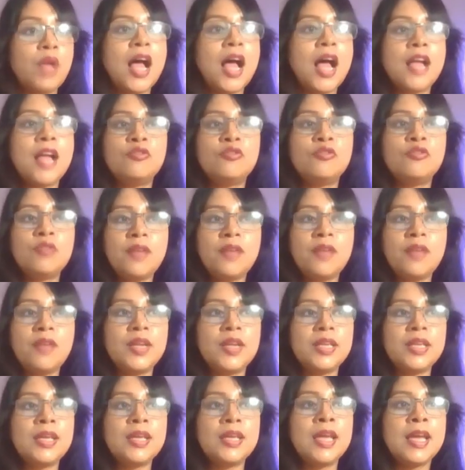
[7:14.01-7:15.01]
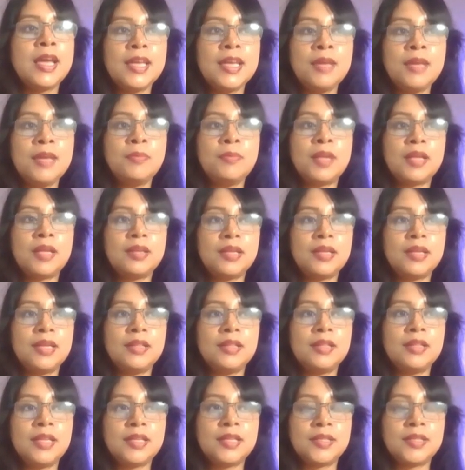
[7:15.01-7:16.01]
I don't have any email
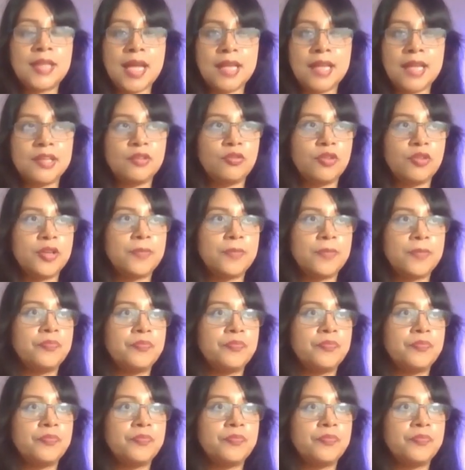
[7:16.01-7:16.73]
in this category.